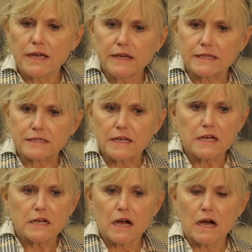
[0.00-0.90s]

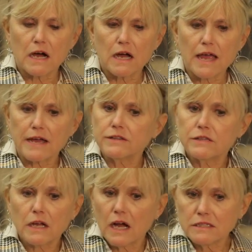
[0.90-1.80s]
hit.
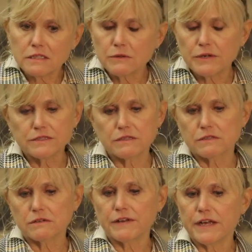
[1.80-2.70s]
And the
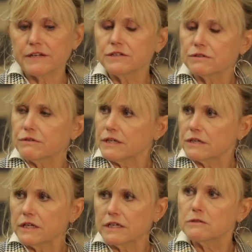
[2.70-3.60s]
consequences of head
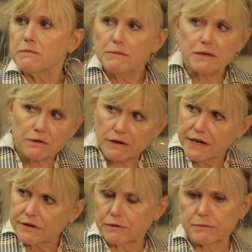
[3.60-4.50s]
injury in kids may be
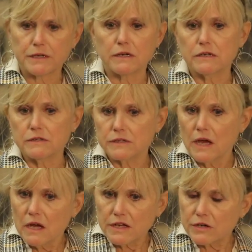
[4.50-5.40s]
greater
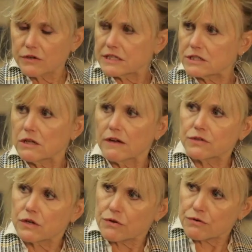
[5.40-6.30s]
because, you know, they
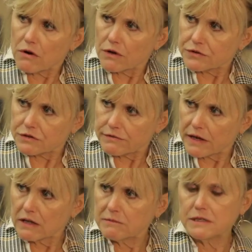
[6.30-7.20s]
still have to go through all the
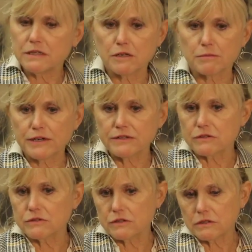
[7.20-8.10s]
development, their
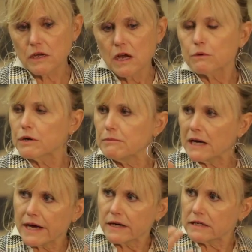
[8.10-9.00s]
brains are still
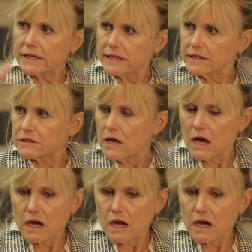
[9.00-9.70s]
remodeling,